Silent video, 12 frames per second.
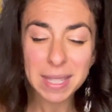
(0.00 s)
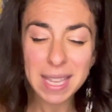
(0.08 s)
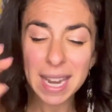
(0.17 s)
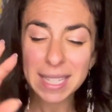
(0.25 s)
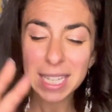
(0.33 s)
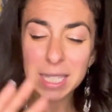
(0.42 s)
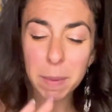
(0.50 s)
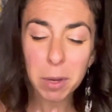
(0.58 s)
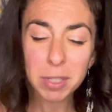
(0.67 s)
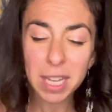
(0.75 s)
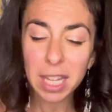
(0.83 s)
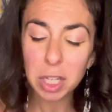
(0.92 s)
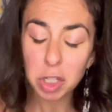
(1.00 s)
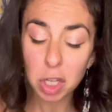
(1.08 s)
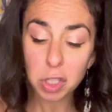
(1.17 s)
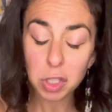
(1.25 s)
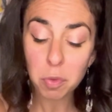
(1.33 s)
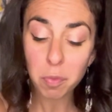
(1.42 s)
And it's like Spirit saying like,
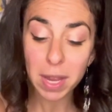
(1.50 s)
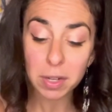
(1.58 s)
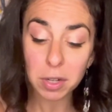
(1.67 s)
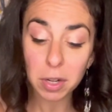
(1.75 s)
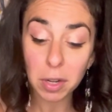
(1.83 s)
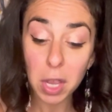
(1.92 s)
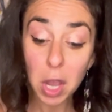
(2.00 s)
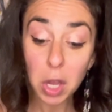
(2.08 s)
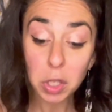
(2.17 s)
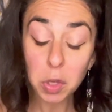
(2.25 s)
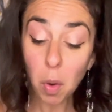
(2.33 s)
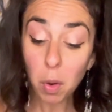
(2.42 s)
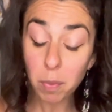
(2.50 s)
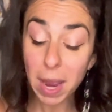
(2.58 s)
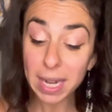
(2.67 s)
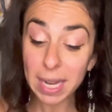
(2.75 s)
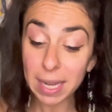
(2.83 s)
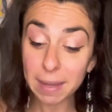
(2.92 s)
just surrender. You're
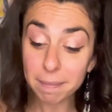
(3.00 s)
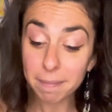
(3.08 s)
ready.